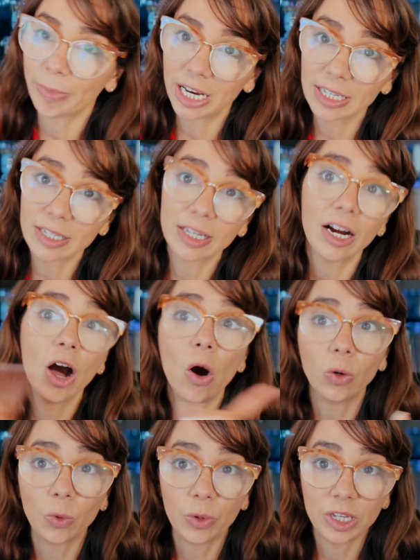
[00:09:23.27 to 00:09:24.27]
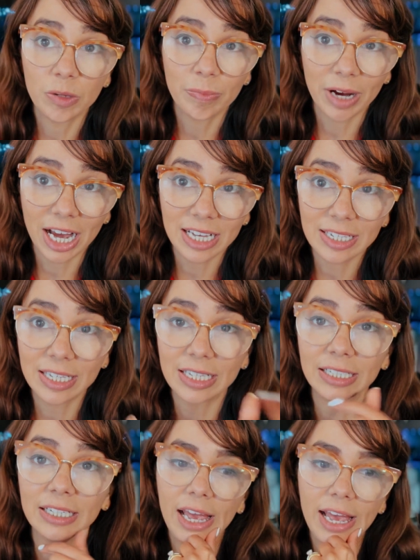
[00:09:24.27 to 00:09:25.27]
pasta, whole wheat
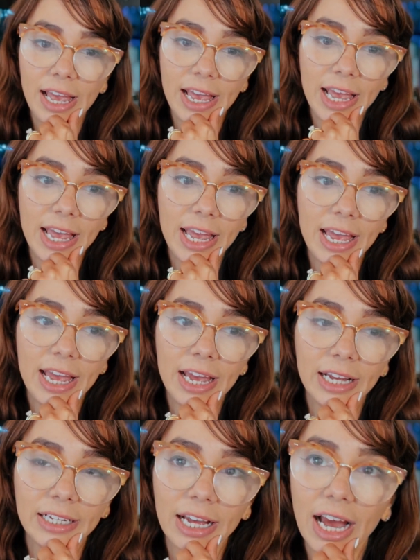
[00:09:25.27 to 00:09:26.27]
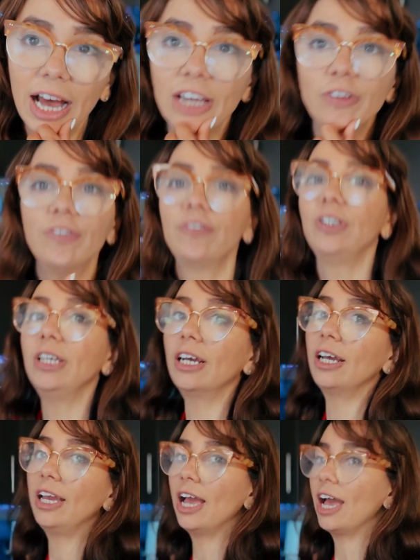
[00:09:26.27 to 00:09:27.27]
pasta, and I think I